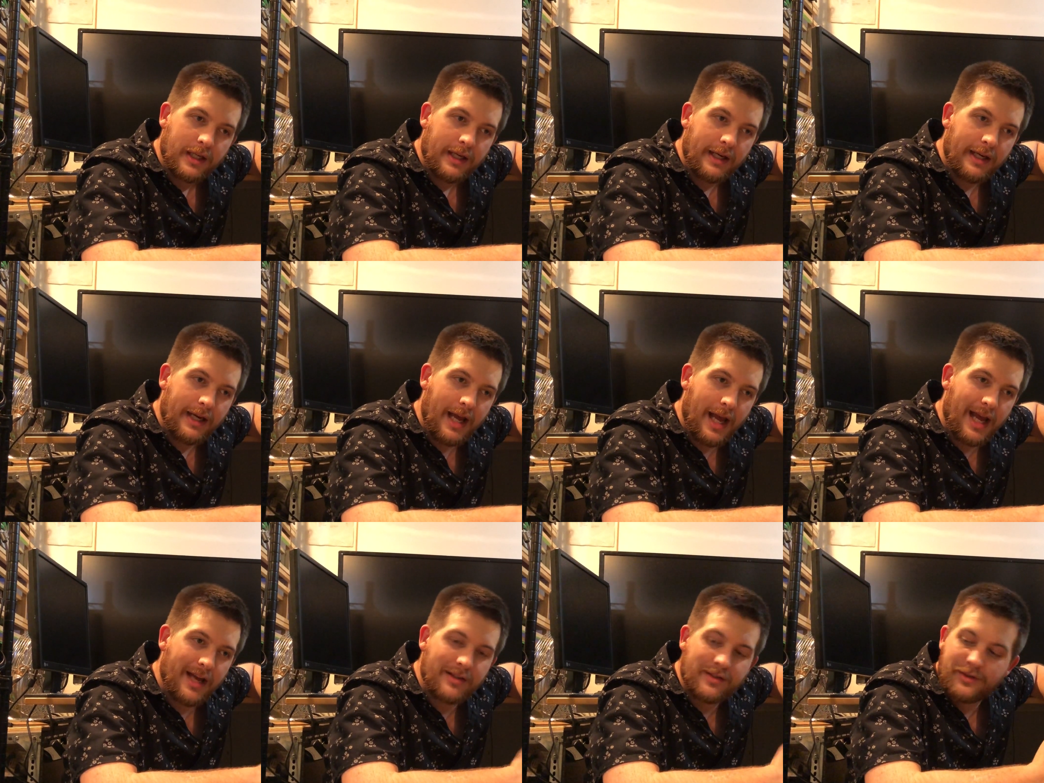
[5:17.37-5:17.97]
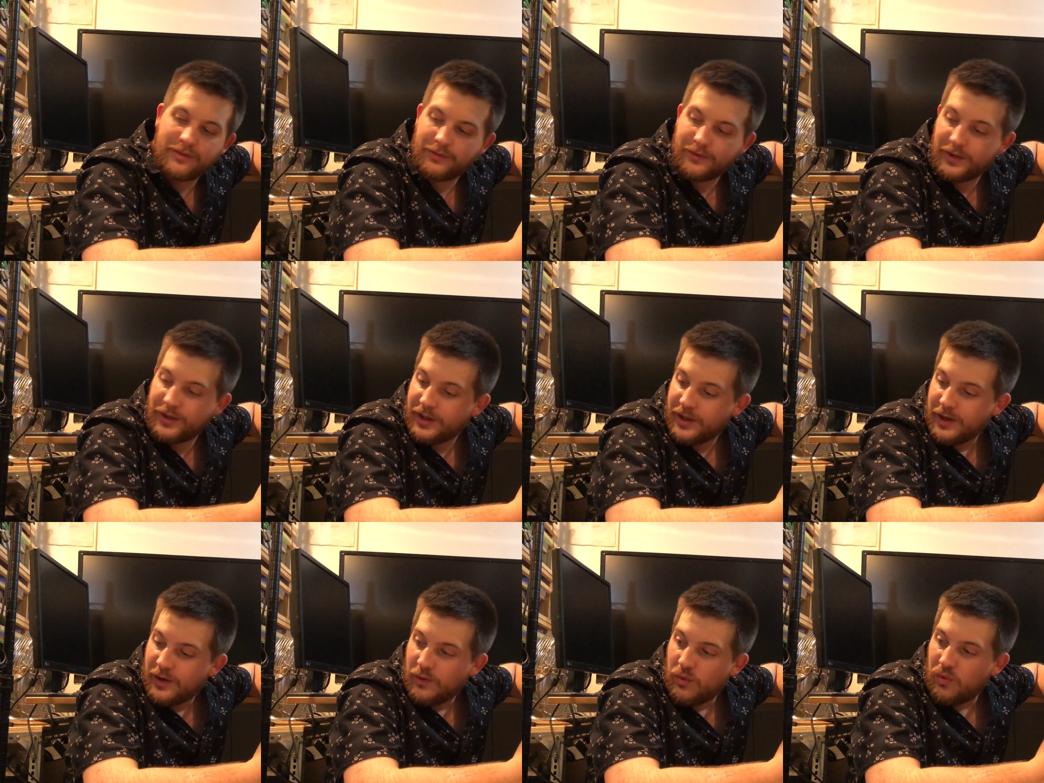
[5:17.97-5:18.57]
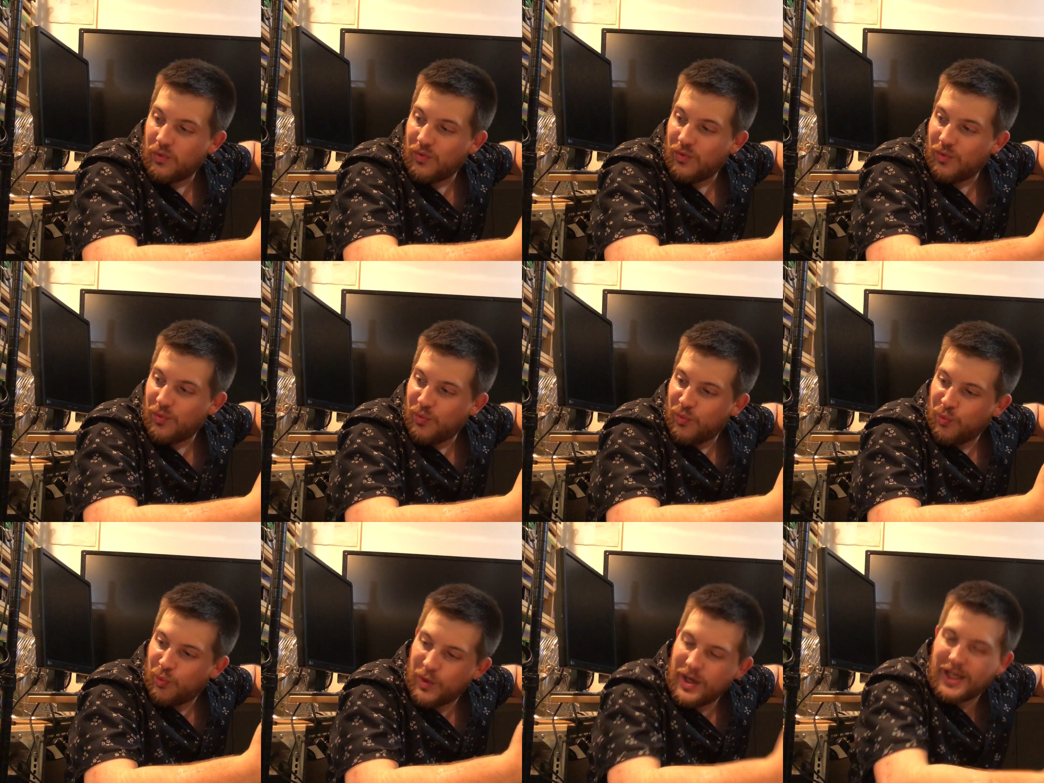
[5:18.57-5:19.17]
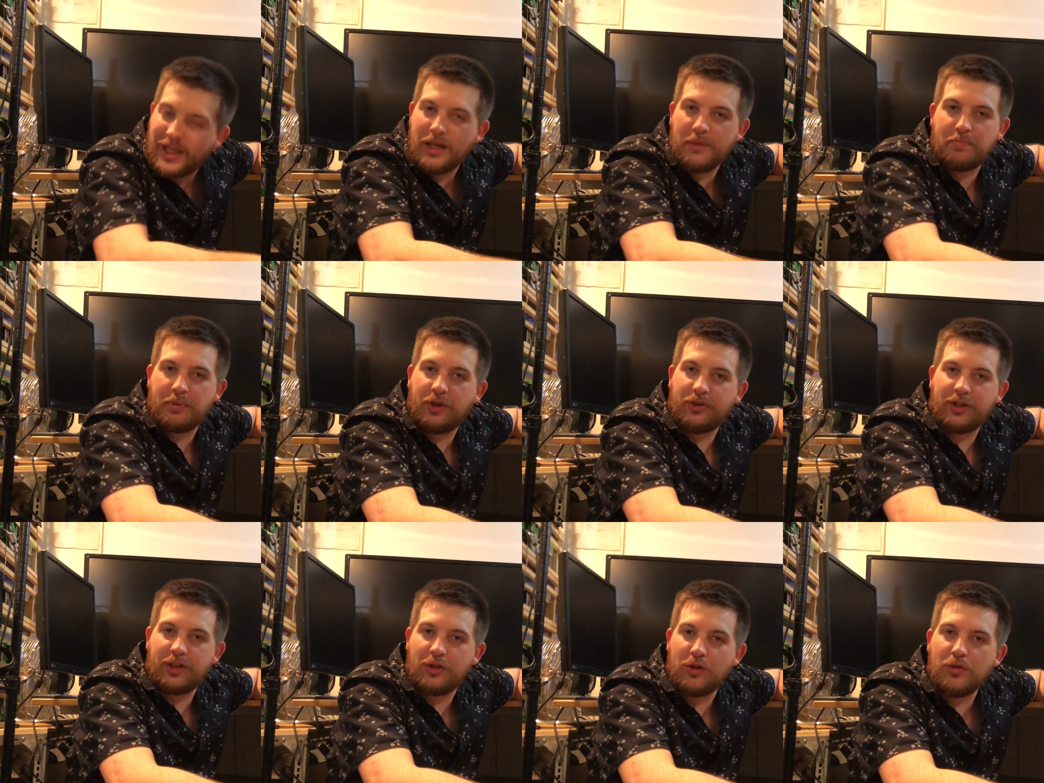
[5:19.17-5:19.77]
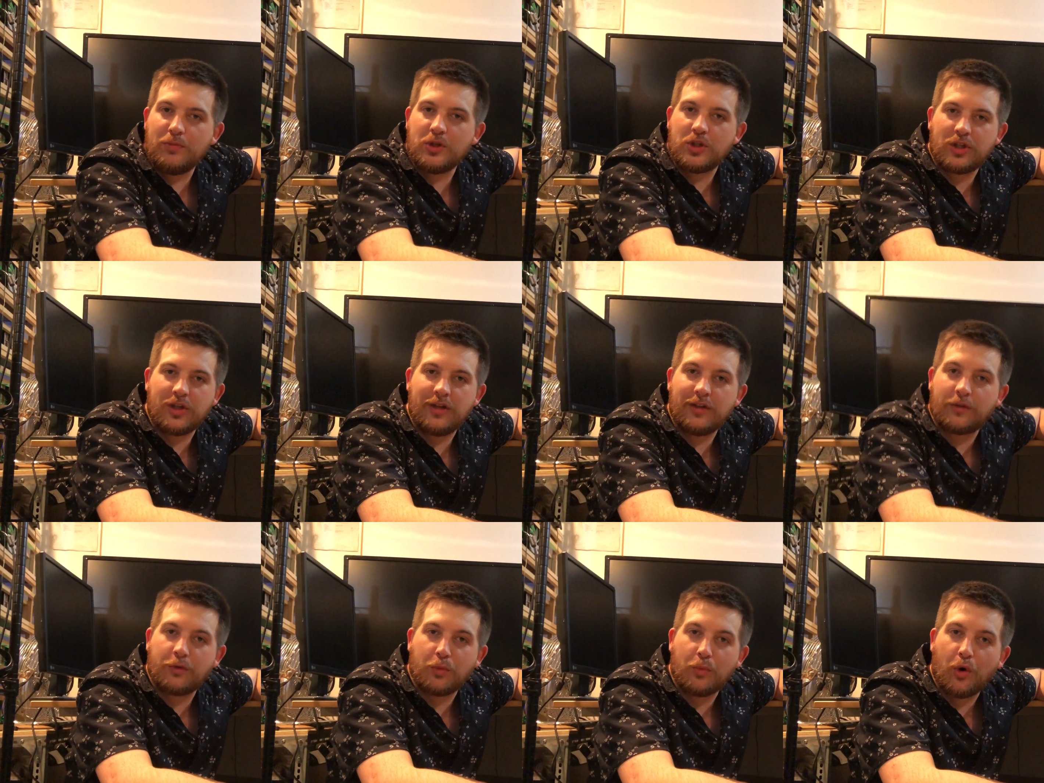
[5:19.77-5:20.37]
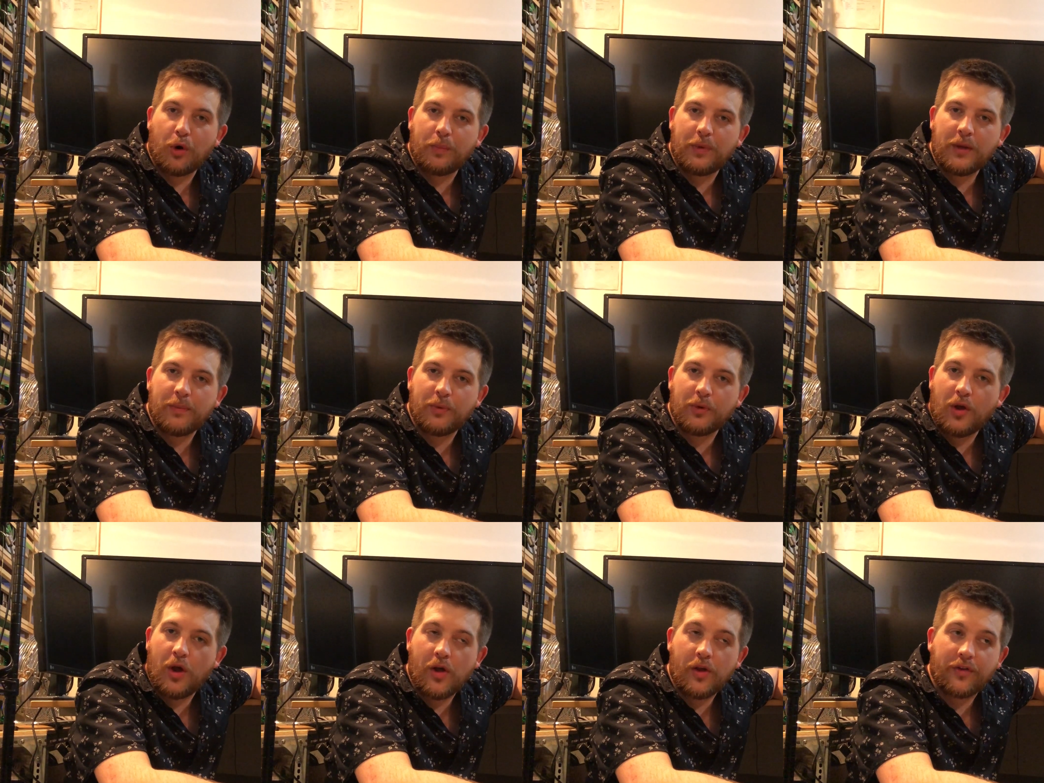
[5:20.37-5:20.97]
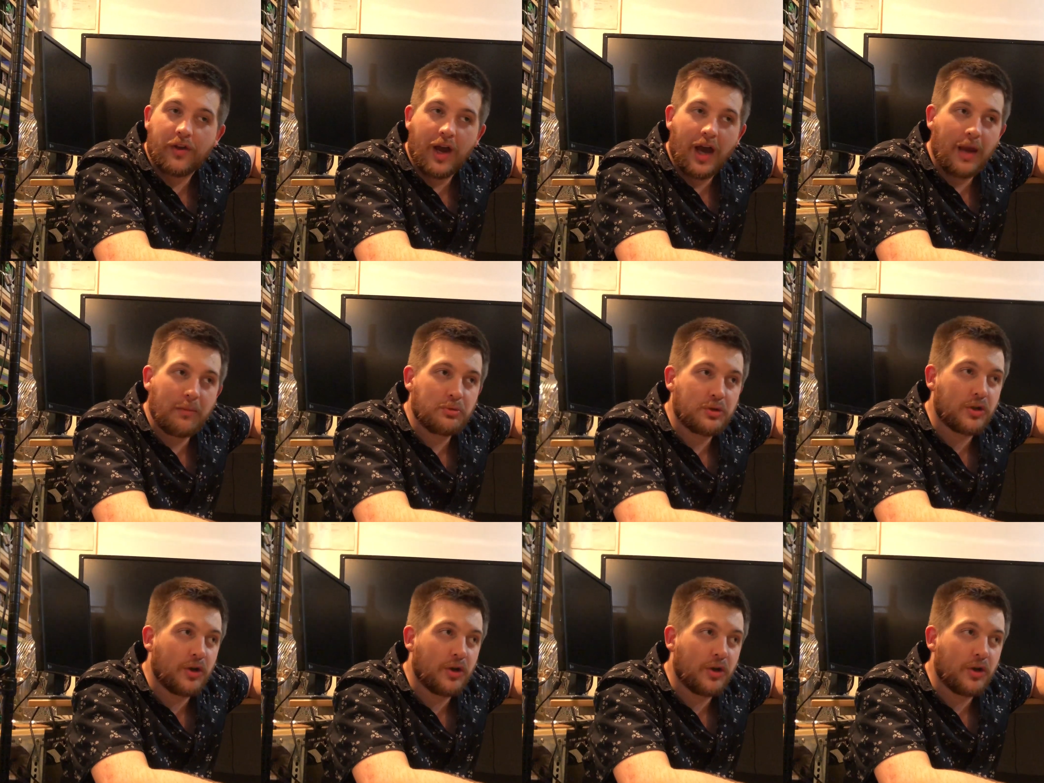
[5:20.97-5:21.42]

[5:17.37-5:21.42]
And we keep building new machines for more people all the time.